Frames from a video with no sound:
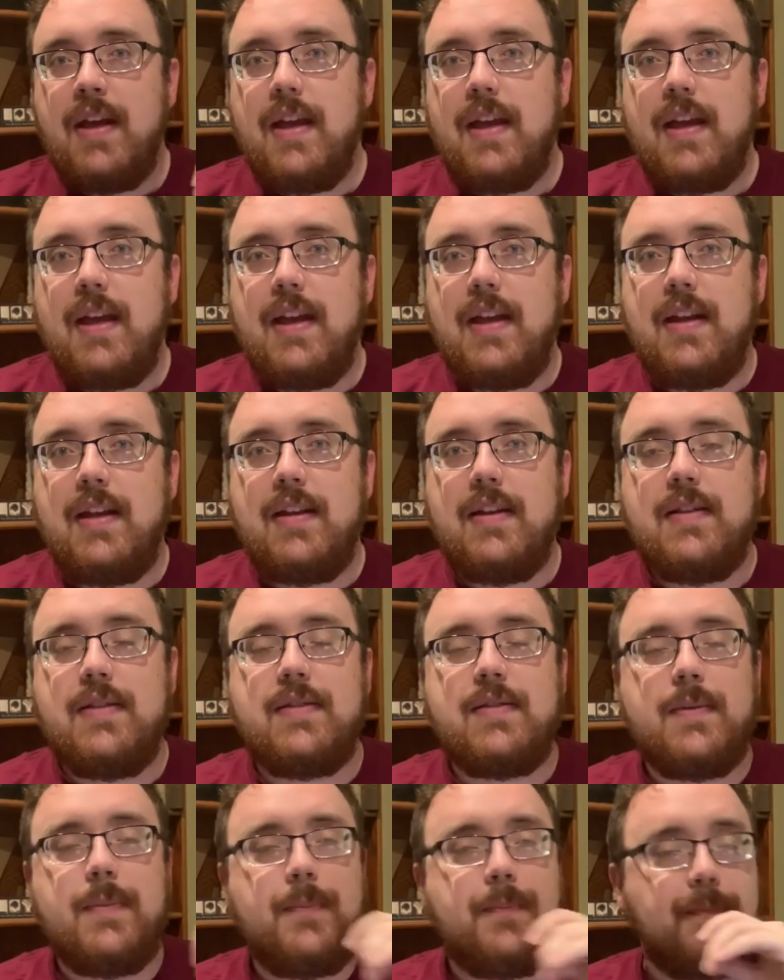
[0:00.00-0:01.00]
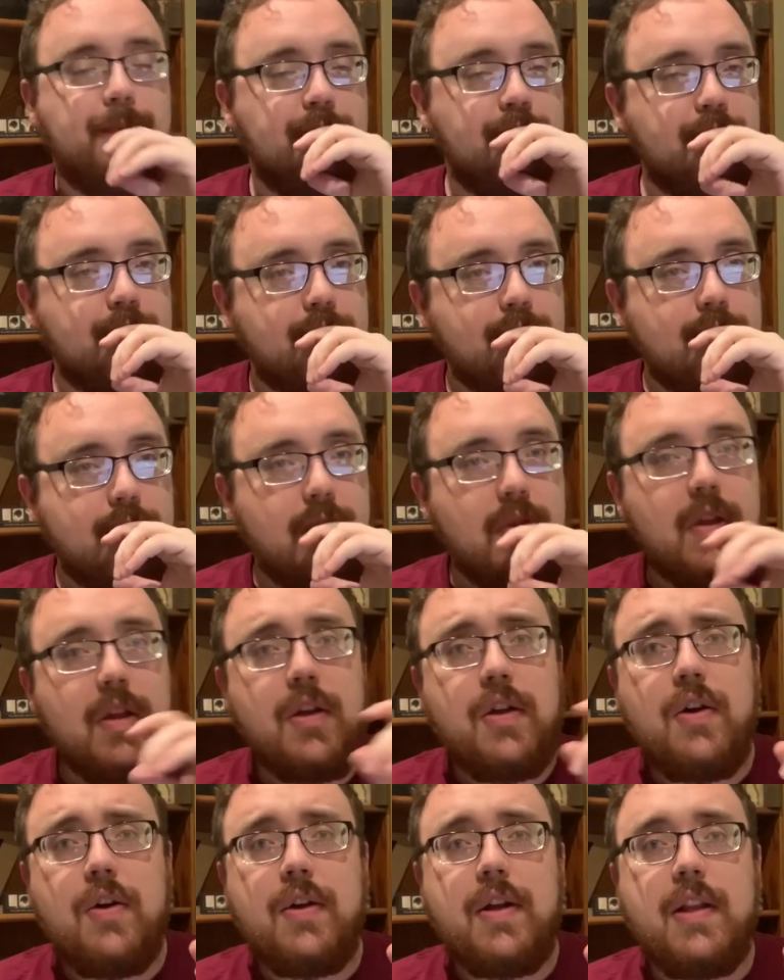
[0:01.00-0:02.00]
It is
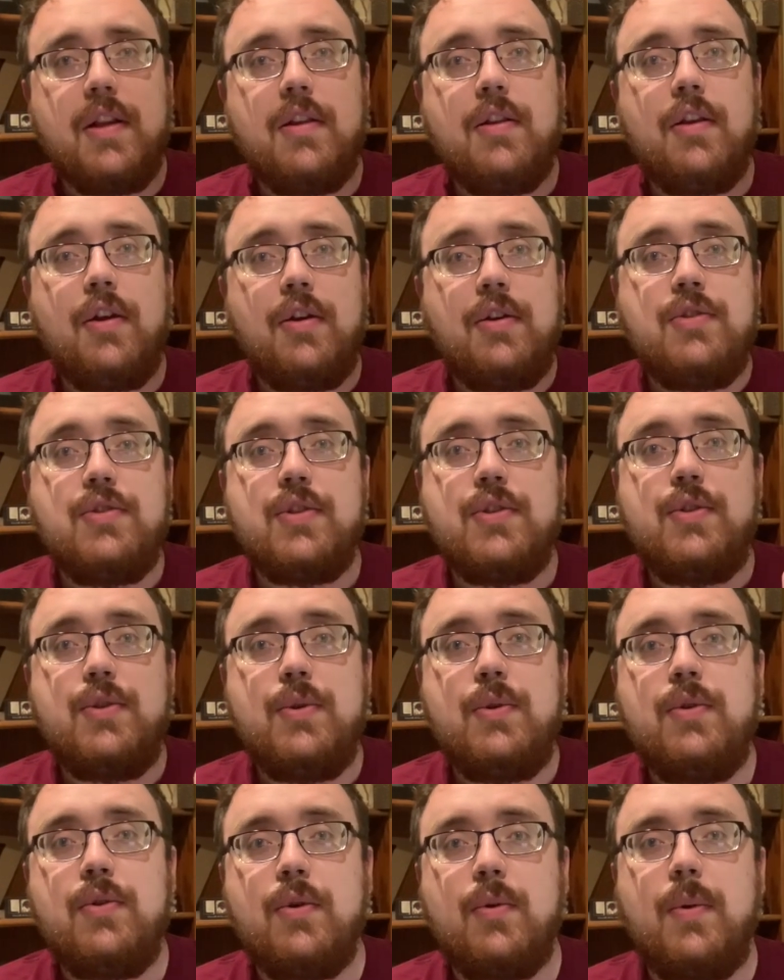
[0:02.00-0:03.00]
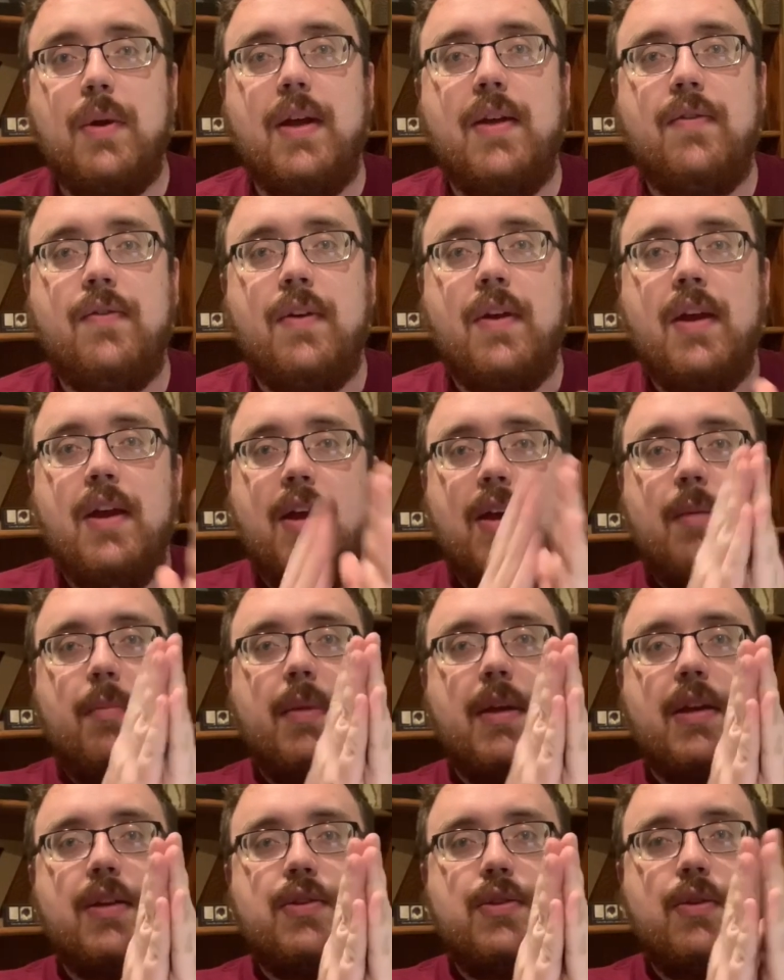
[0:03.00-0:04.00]
called a longitudinal wave
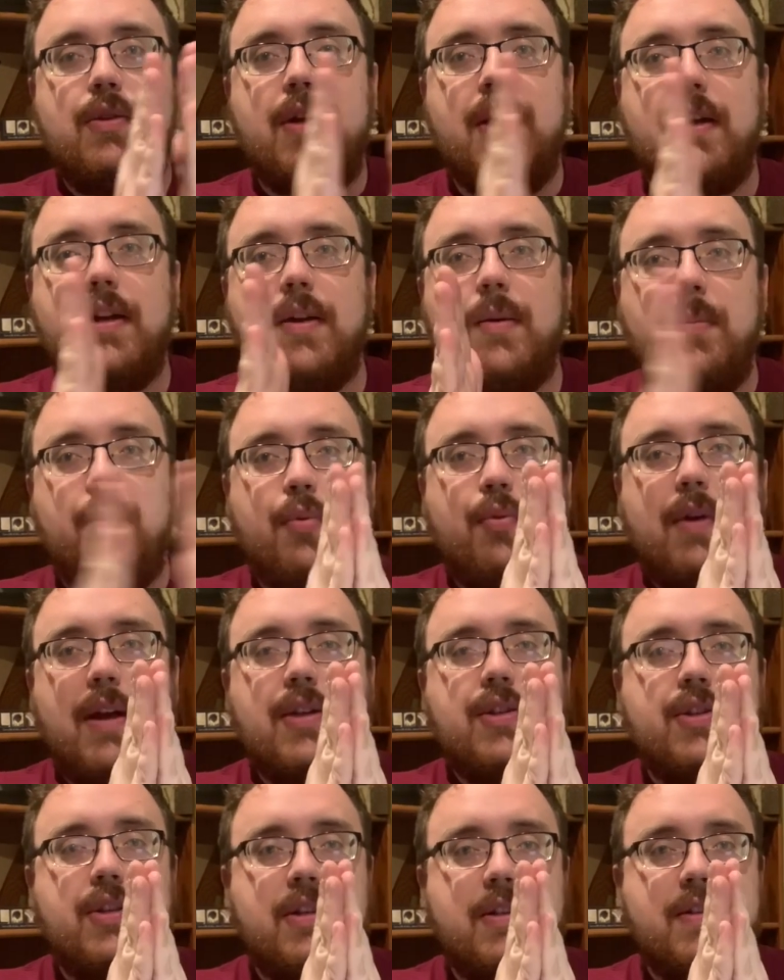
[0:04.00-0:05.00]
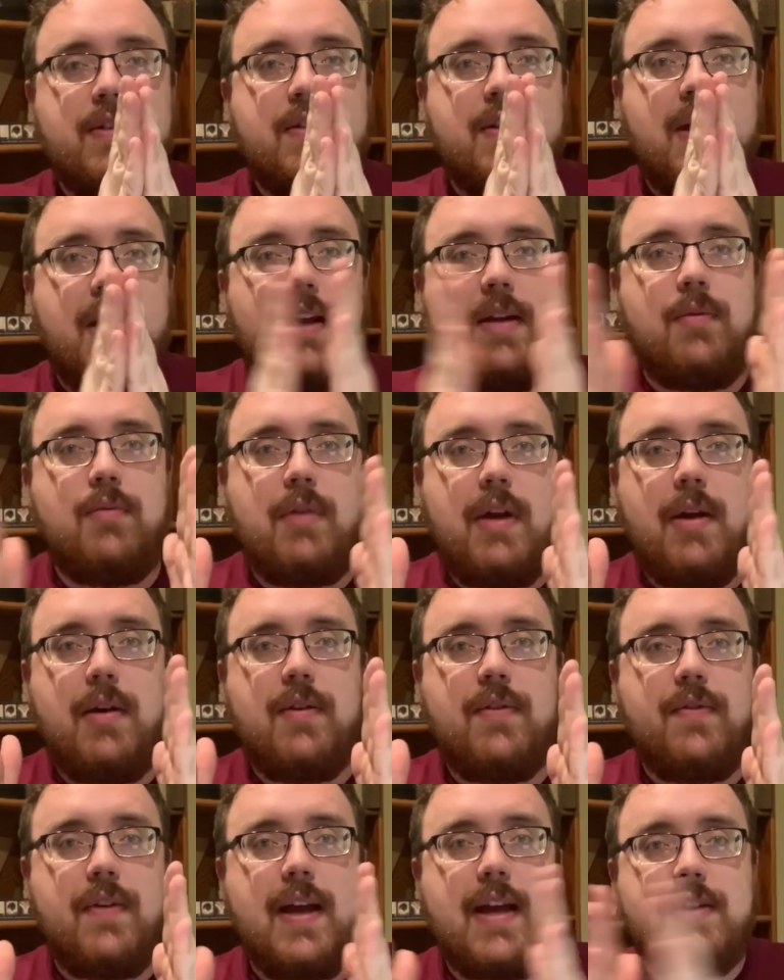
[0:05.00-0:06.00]
because you get compressions and
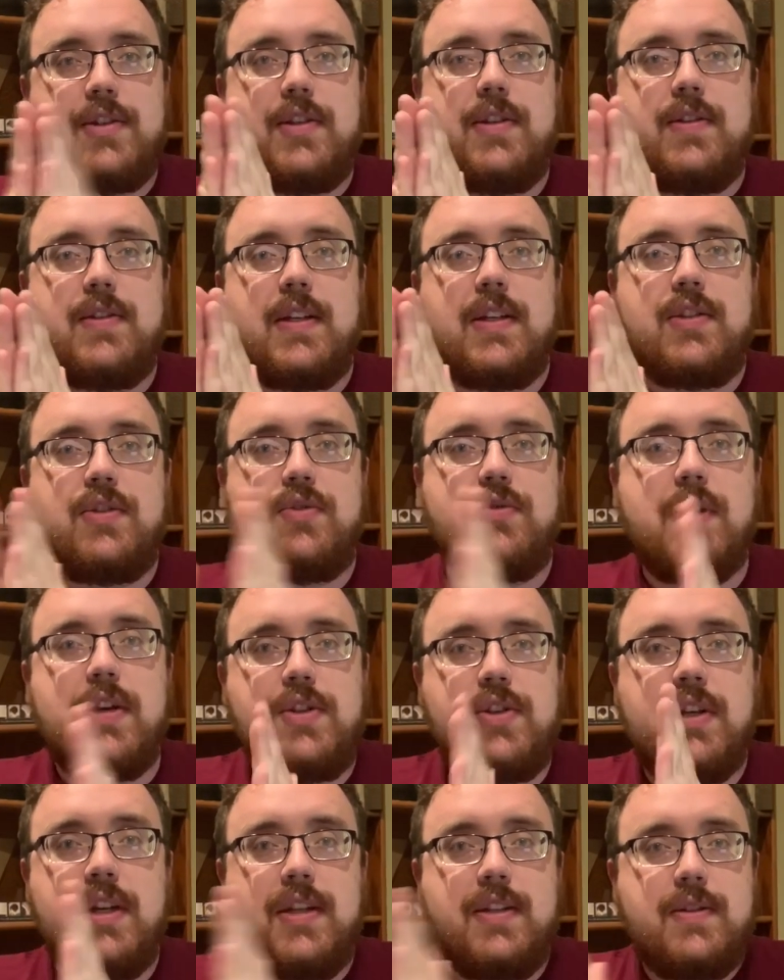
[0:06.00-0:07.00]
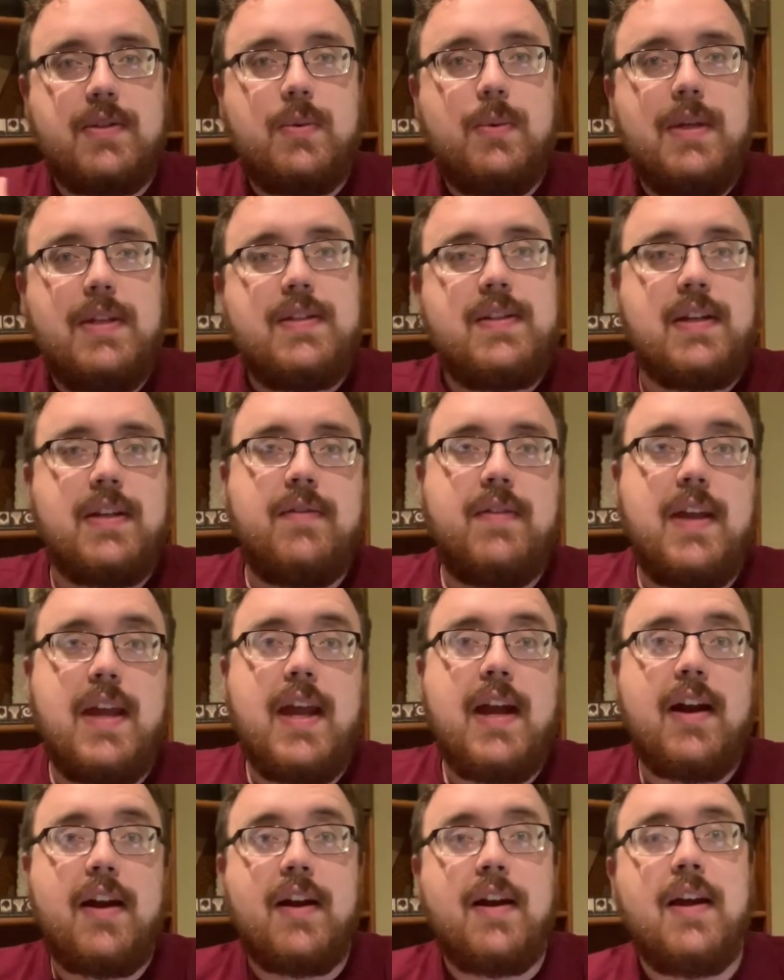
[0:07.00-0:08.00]
rarefactions, like stretching and squeezing of the
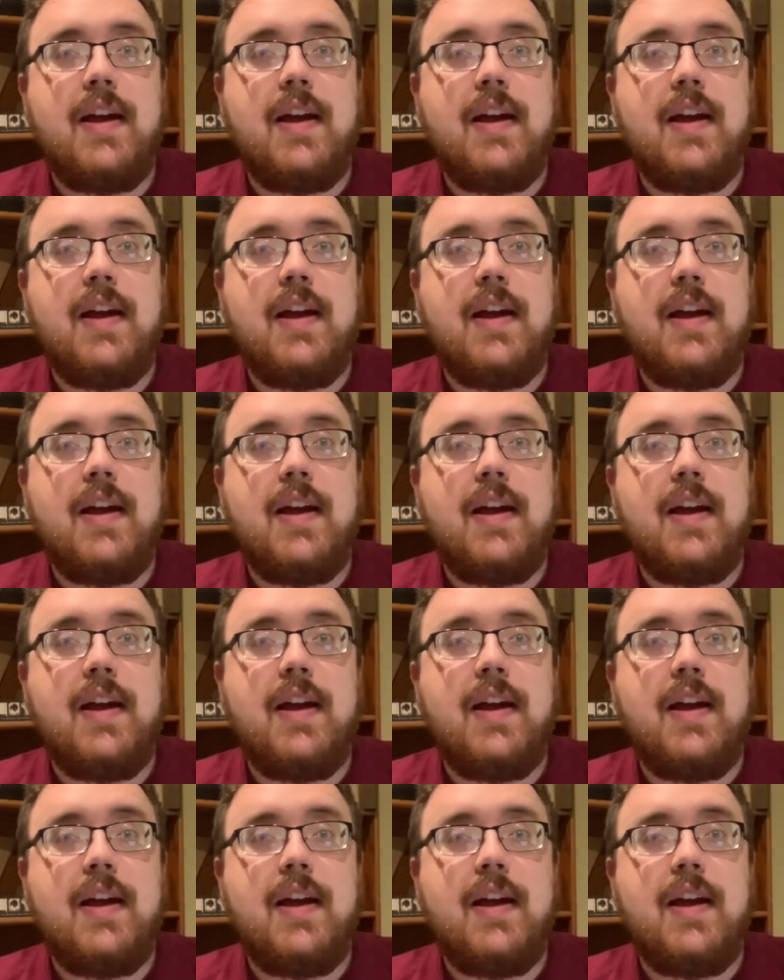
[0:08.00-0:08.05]
air